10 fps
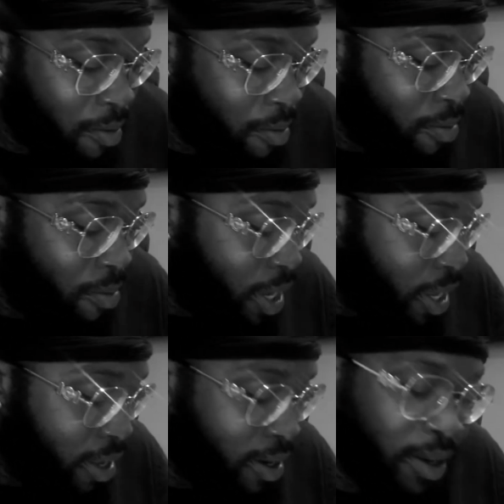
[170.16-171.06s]

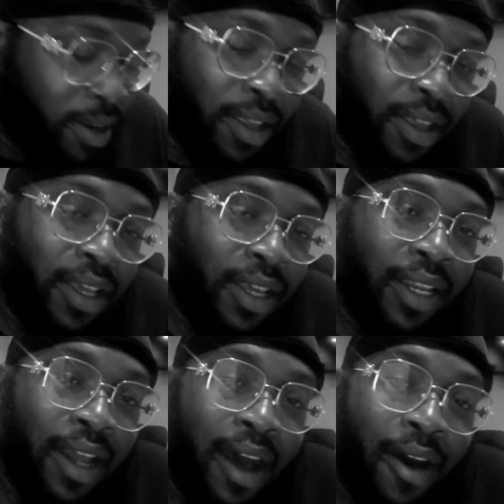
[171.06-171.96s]
But it
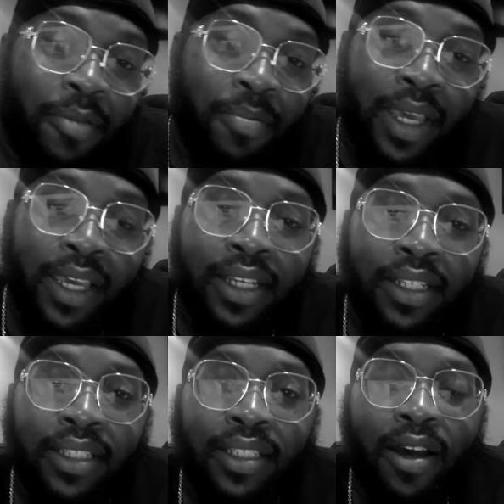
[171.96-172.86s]
all
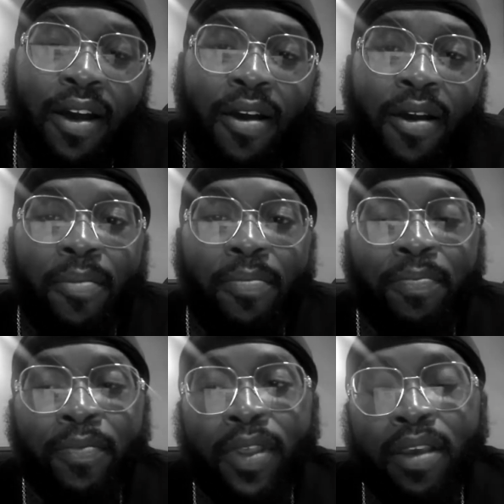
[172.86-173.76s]
depends.
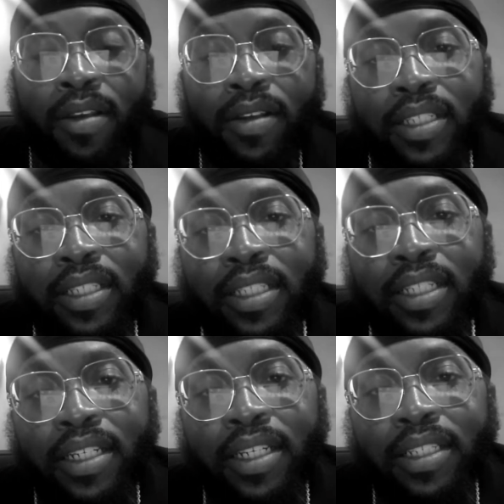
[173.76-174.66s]
See,
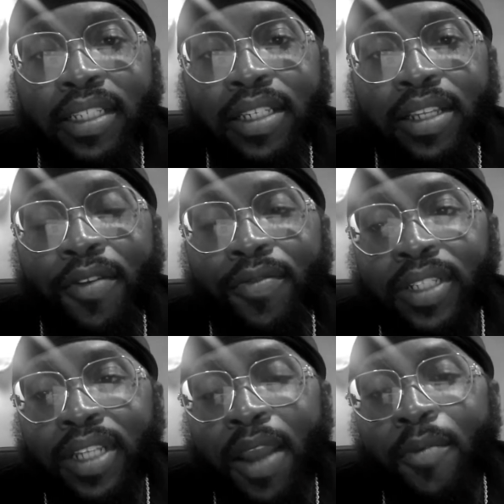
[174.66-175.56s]
it's a difference.
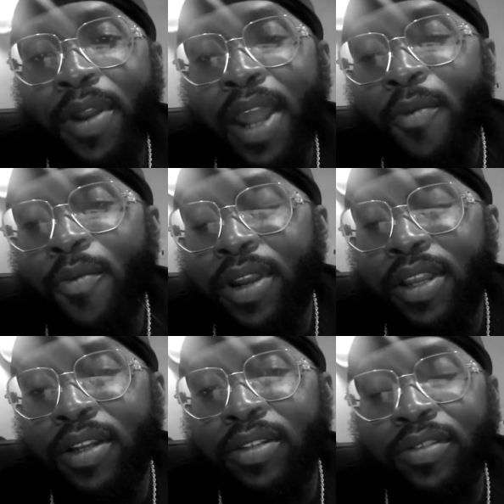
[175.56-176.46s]
Like when I worked
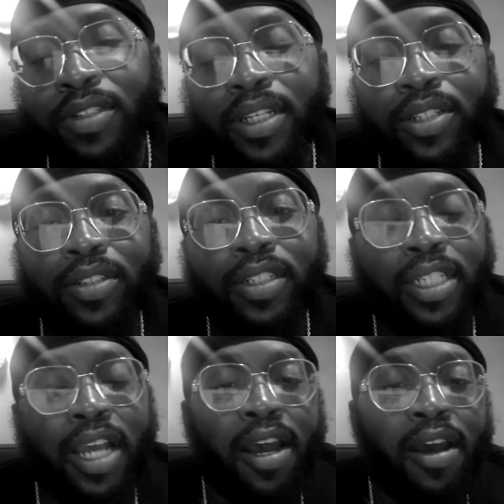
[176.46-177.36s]
at a traditional
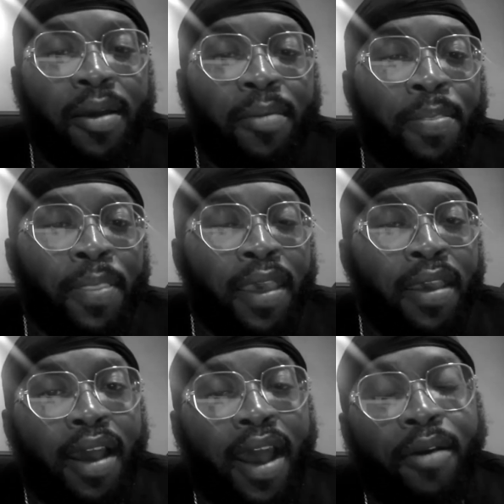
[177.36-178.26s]
job,
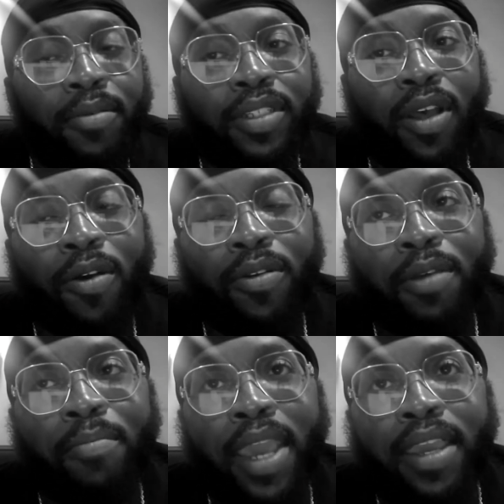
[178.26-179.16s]
I was only
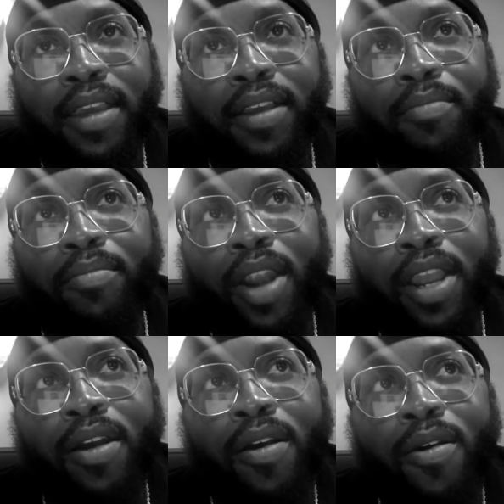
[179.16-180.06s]

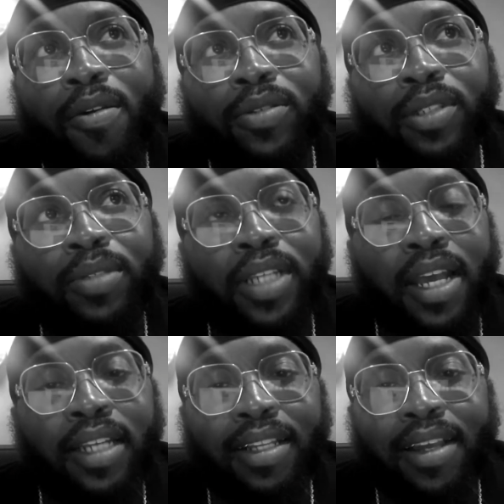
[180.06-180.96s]
bringing home
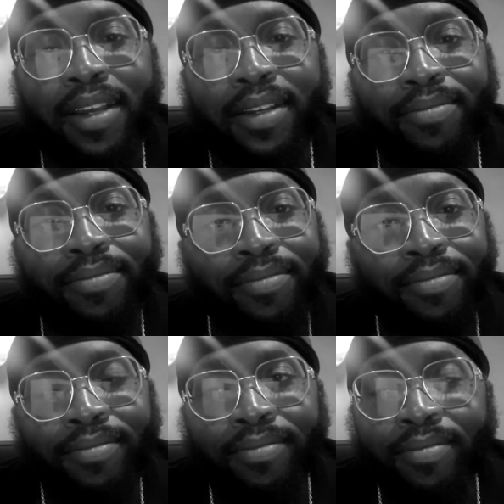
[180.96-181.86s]
sometimes like
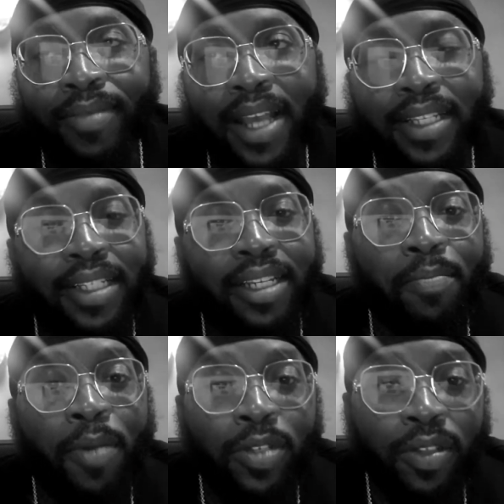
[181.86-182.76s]
I said the
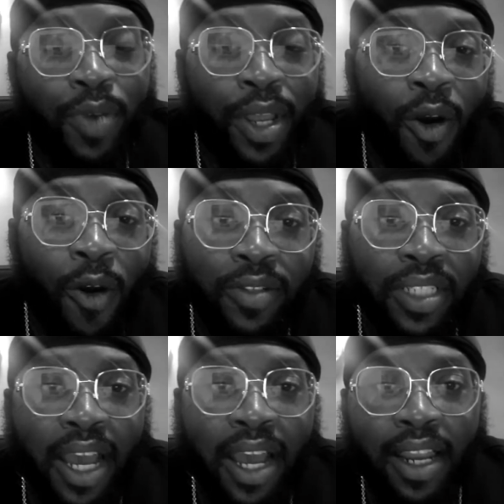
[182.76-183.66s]
most with overtime like